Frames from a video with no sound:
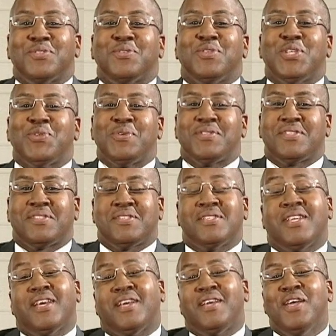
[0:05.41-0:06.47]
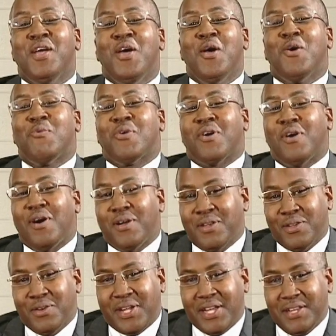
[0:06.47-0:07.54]
the studio with us today. We're
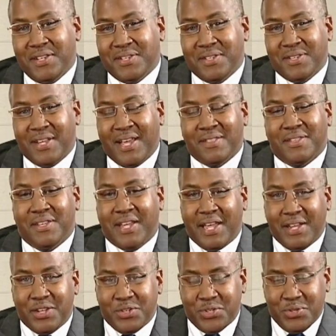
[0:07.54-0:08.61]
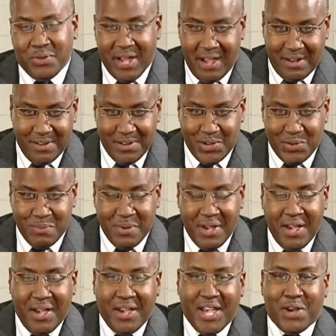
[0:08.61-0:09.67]
on location at the ASU Acadome,
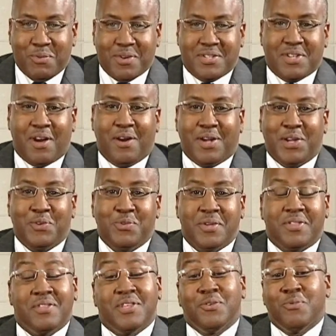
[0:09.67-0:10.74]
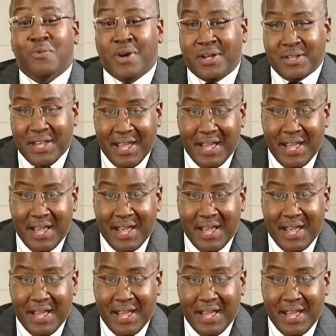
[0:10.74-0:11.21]
and we're talking with the one